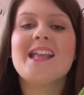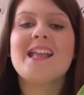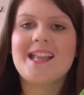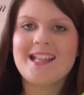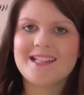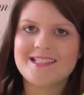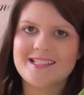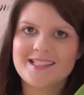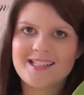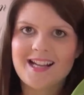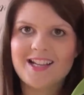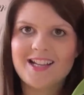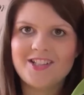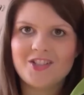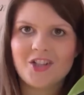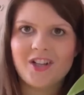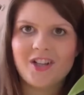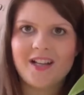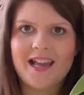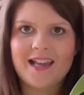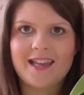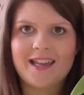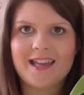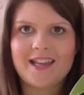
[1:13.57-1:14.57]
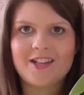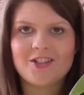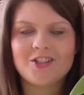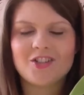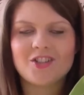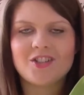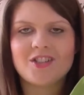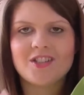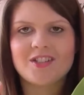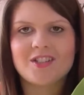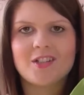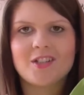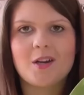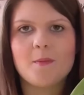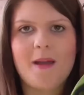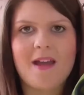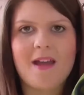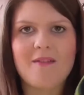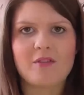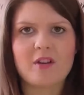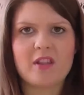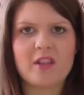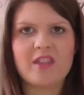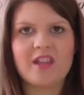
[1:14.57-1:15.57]
inside your luggage to stop
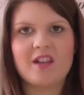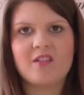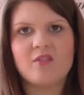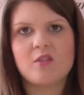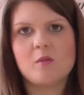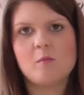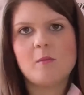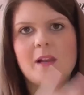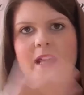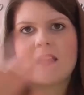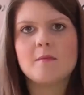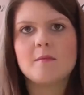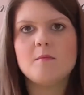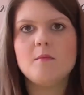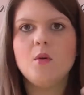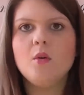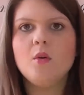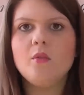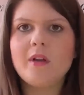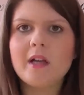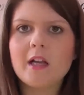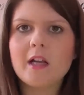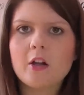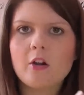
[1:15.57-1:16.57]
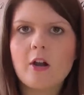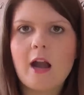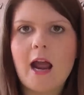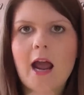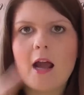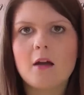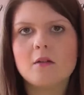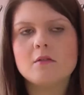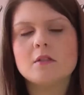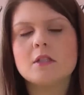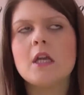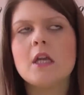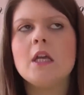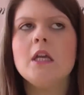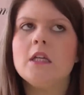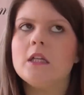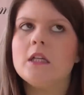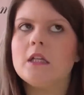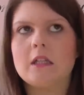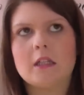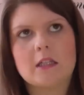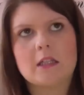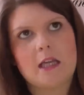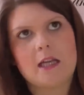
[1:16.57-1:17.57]
everything from like moving around
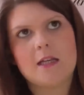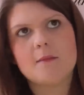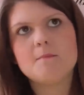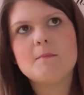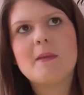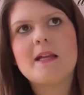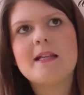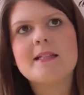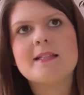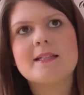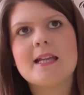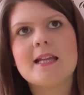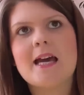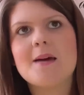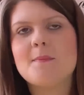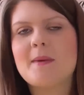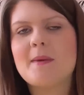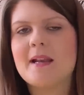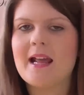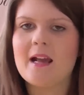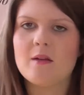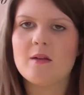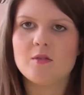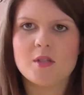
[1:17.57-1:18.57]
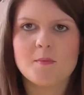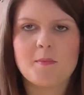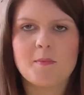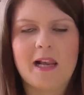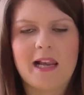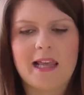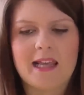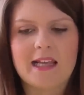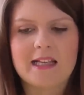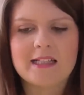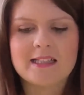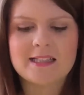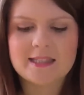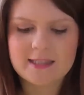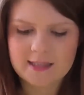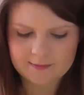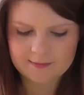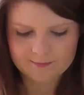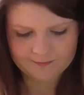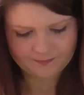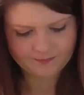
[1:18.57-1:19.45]
and getting mixed up and out of place.